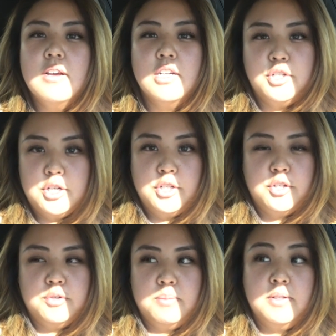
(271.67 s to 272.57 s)
a
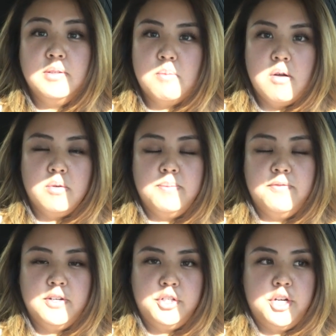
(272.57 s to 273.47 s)
church group, a small group
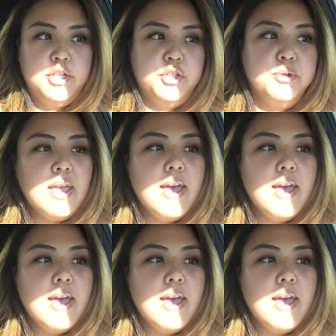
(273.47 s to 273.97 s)
for church.